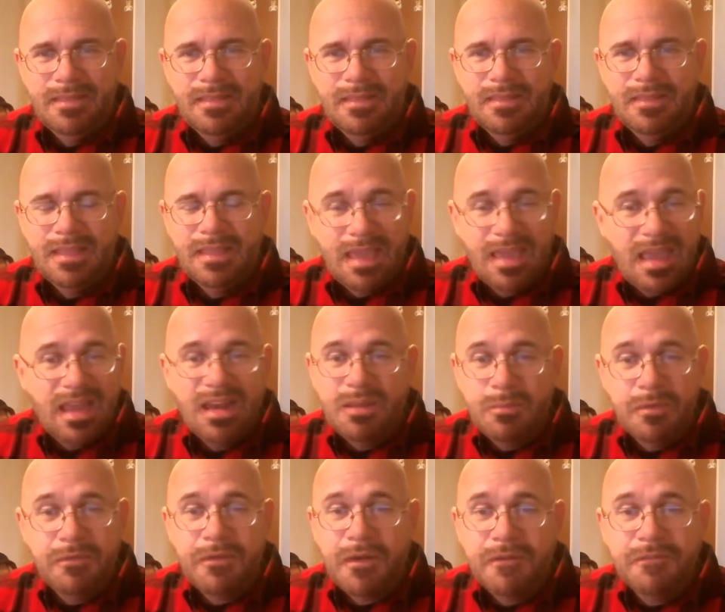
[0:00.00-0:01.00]
the kingdom
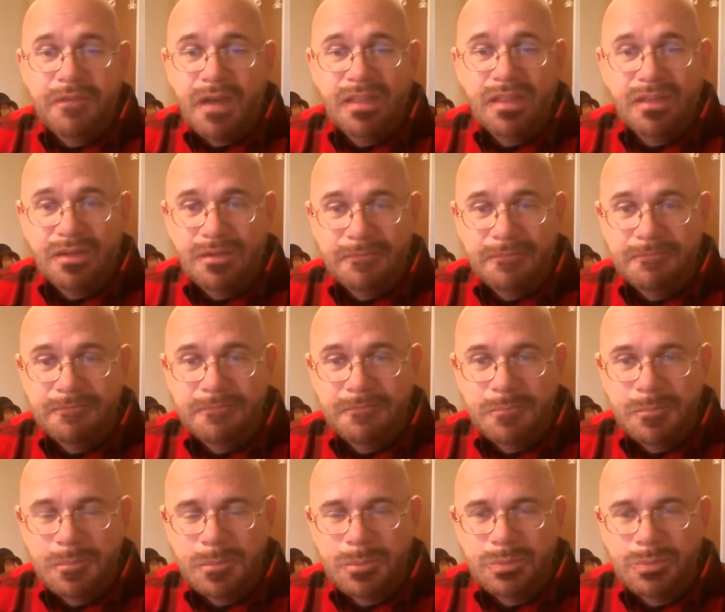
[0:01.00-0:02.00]
of our Father.
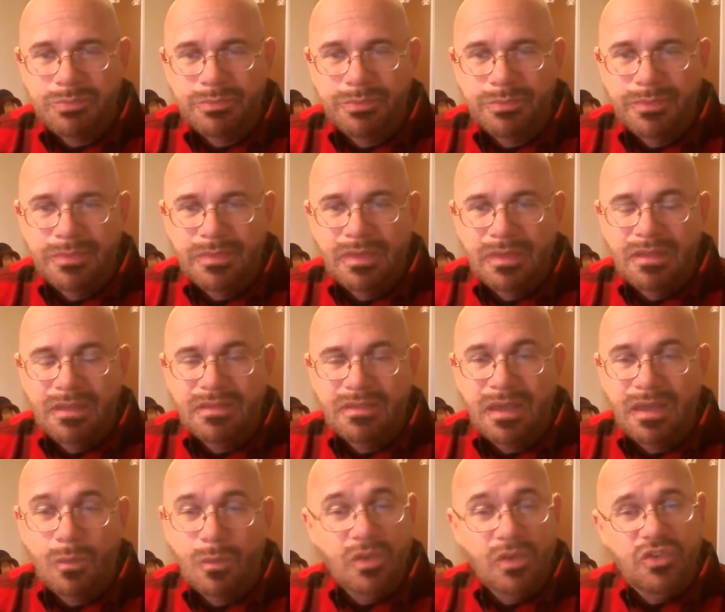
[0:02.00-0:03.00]
See,
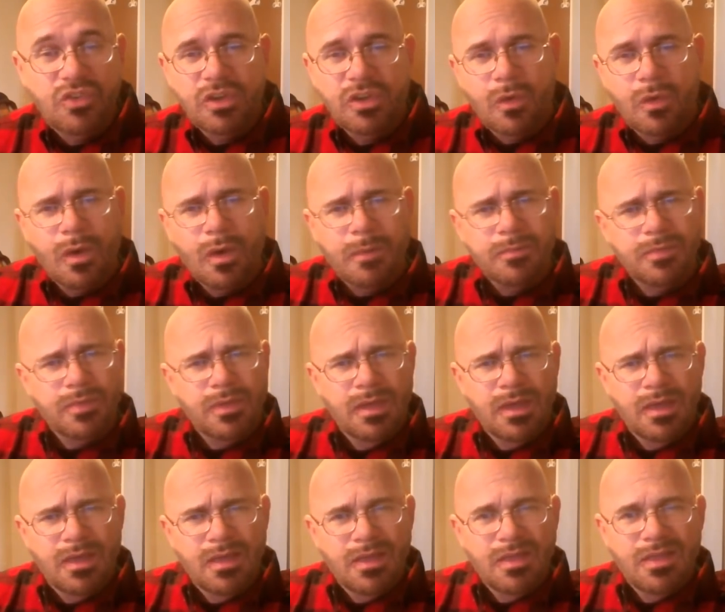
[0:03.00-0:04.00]
once you go up
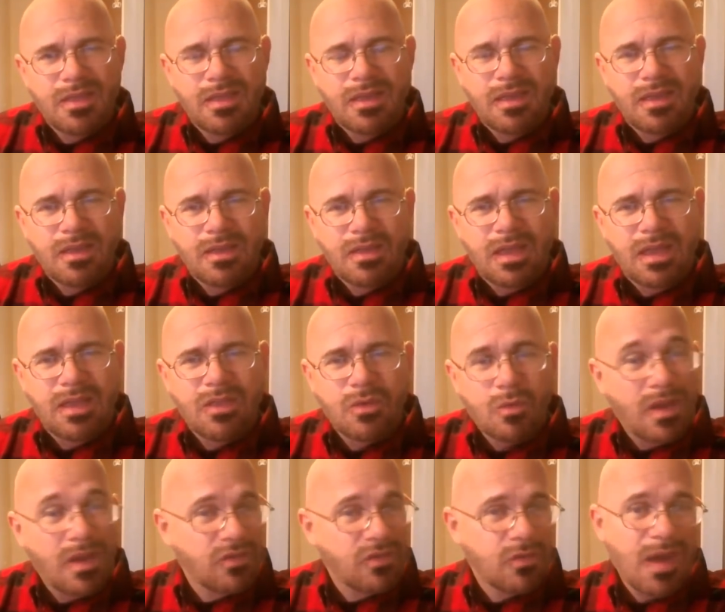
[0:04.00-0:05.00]
in the
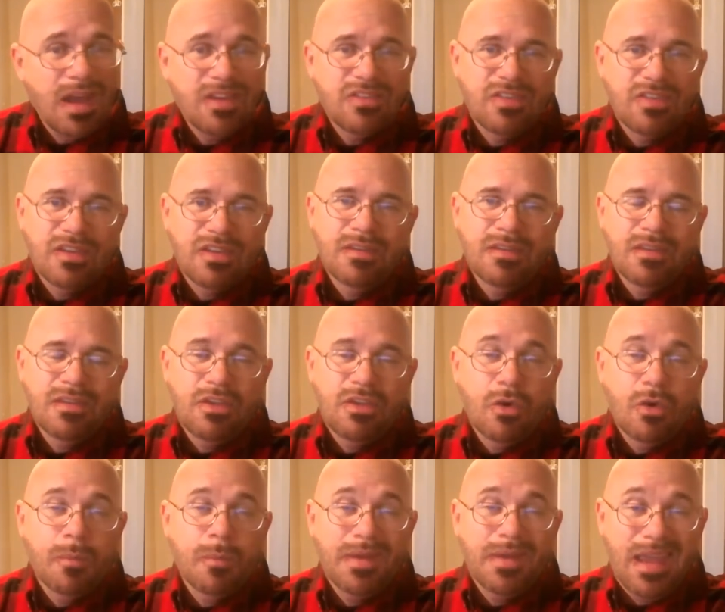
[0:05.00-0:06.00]
resurrection, you
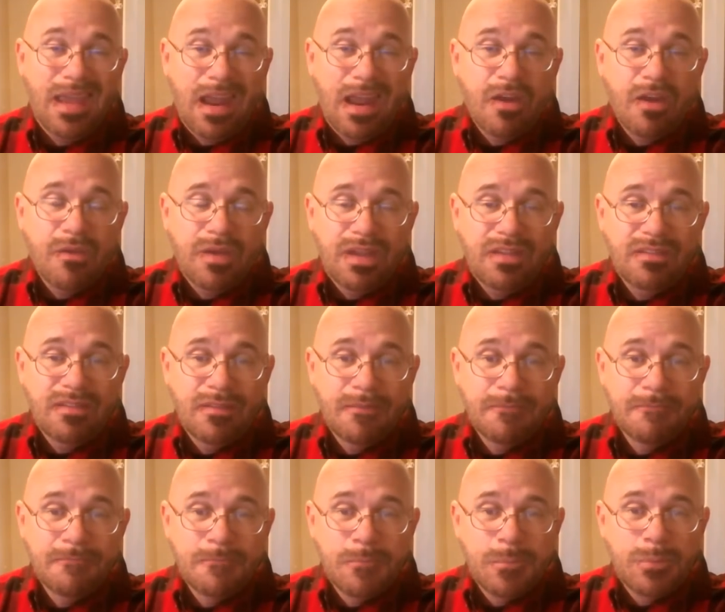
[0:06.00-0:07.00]
go up into Aries,
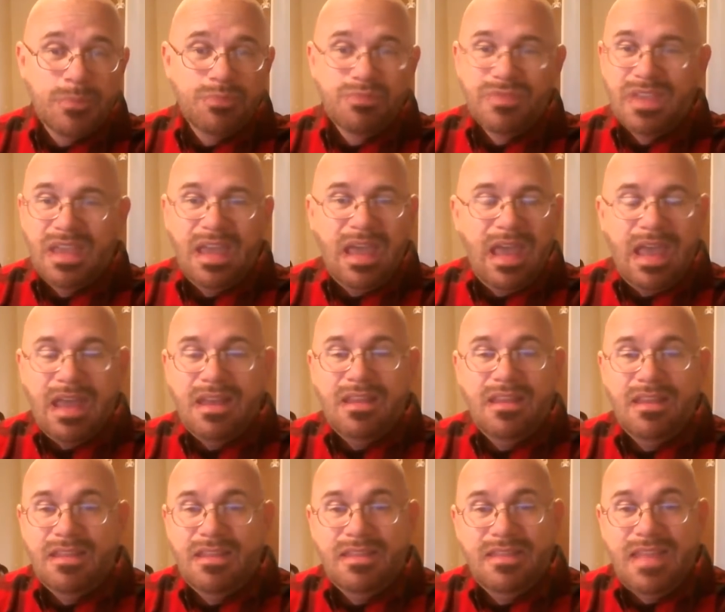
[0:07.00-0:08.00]
and
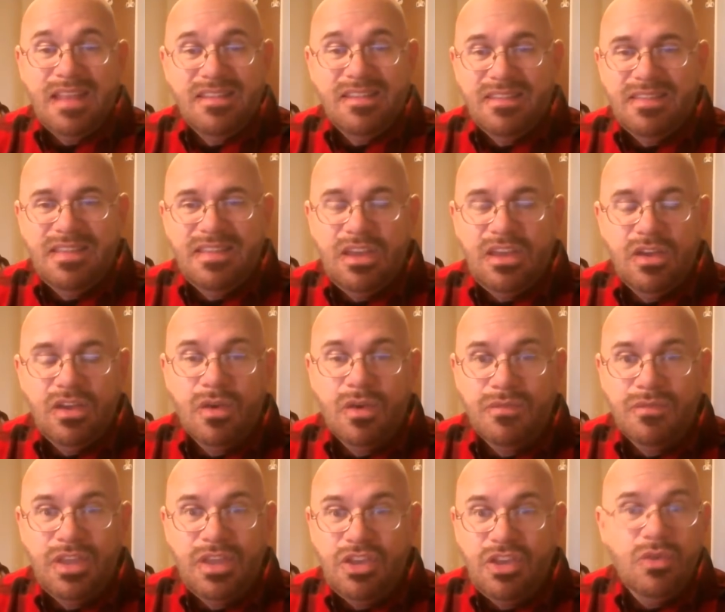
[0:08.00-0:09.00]
that's the year
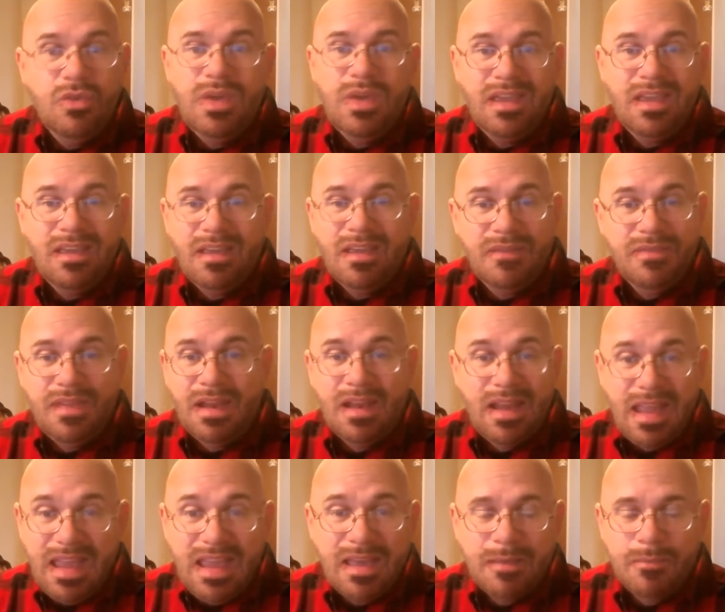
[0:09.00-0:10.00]
of the ewing of the
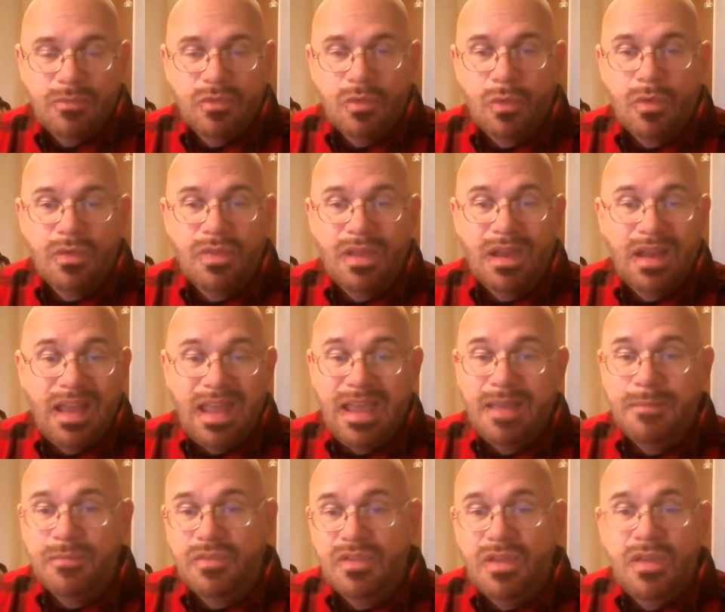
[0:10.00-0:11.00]
lambs, or the
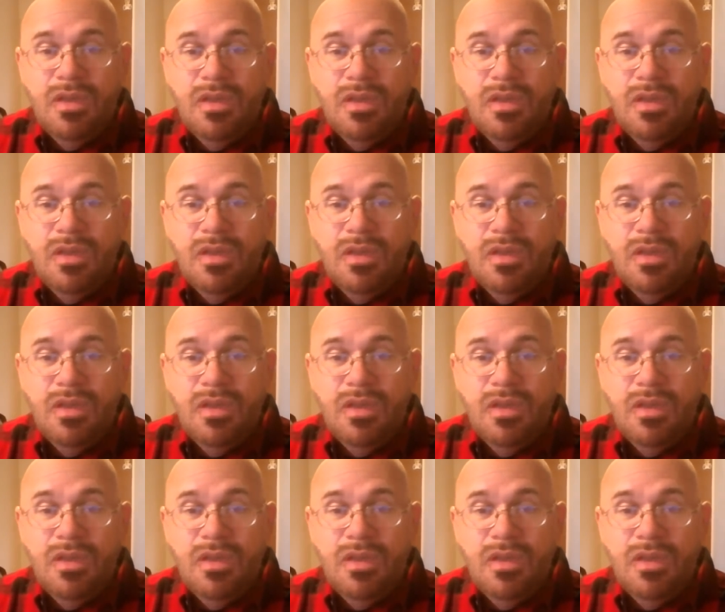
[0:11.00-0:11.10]
lambs